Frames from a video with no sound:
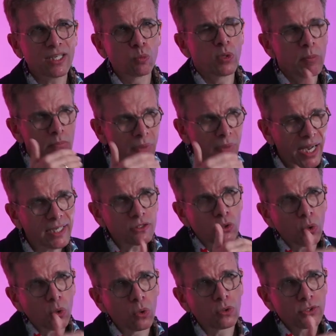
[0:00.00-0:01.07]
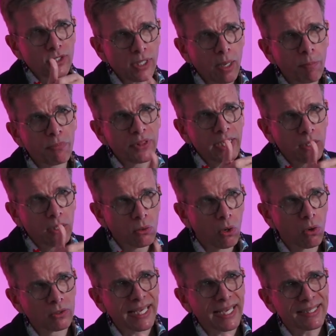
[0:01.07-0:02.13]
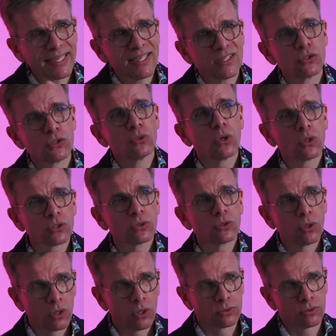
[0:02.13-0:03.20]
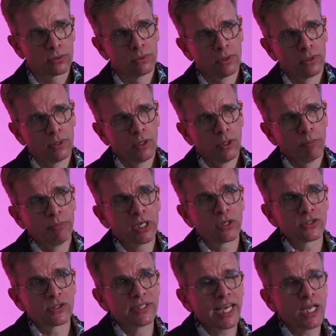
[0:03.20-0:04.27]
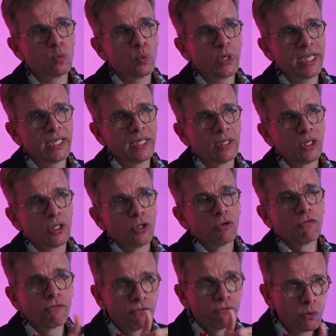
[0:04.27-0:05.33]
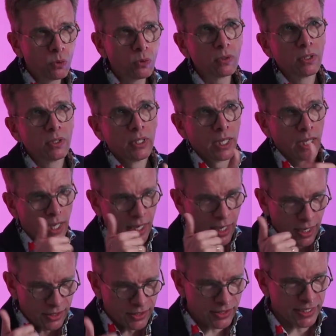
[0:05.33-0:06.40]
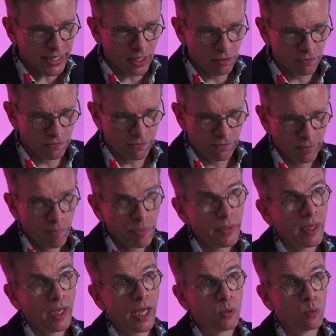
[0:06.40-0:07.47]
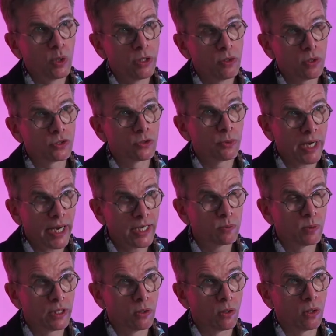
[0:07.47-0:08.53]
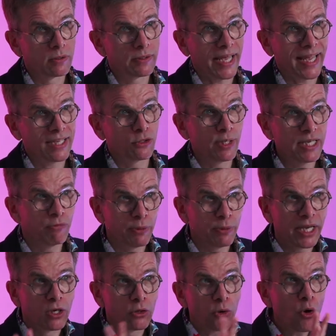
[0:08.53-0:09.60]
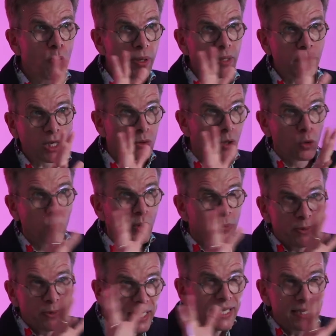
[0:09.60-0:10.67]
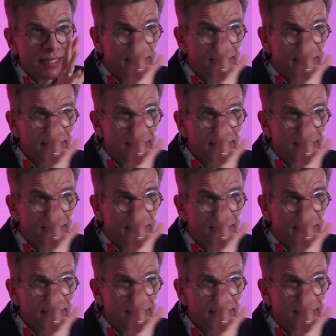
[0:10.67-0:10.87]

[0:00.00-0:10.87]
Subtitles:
that we might call something God that is not God, because then we fool ourselves and we're not right with God. Actually, if we're groping about God, we really